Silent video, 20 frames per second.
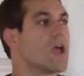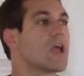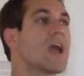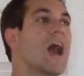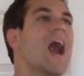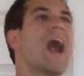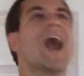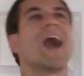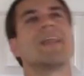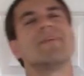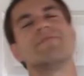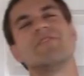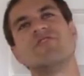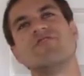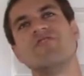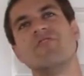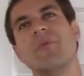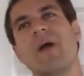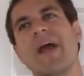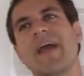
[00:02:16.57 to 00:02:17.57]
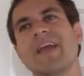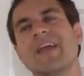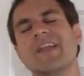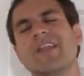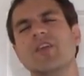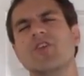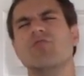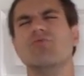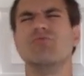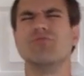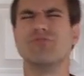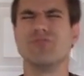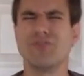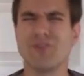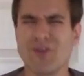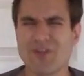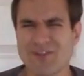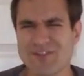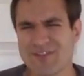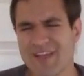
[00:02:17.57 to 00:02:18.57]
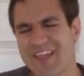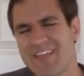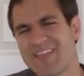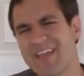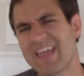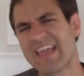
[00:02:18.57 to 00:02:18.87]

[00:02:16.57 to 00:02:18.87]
Con of the G-Wagon, you look like